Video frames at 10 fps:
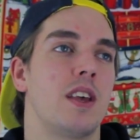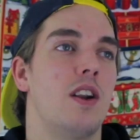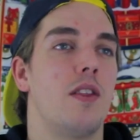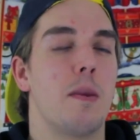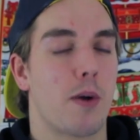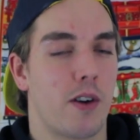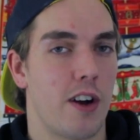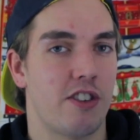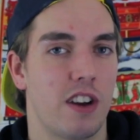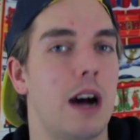you know, the
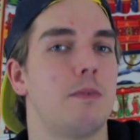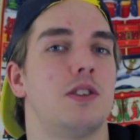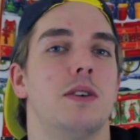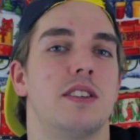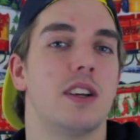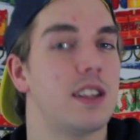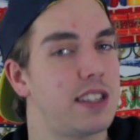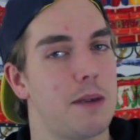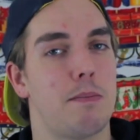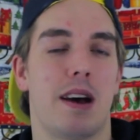progression up to it, so the
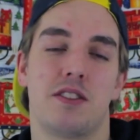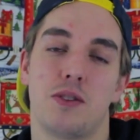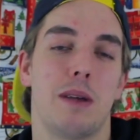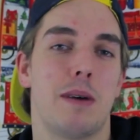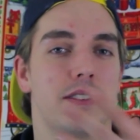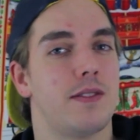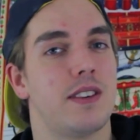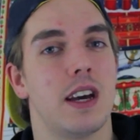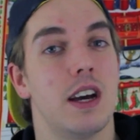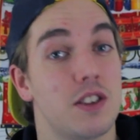10 pounds, 20 pounds, and
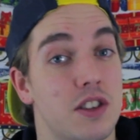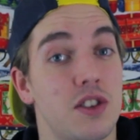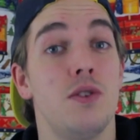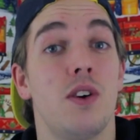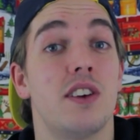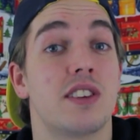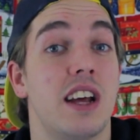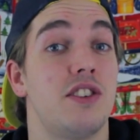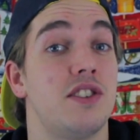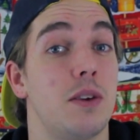50, just so you guys can
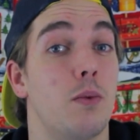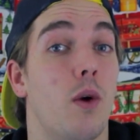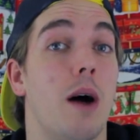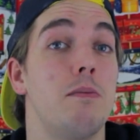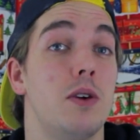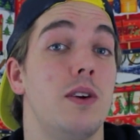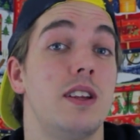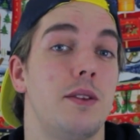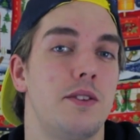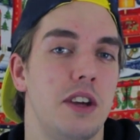actually see what I'm doing
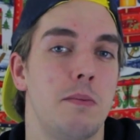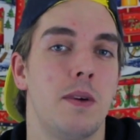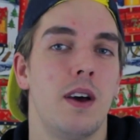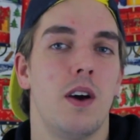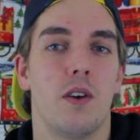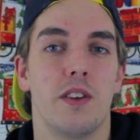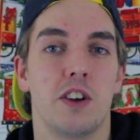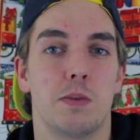in the gym on those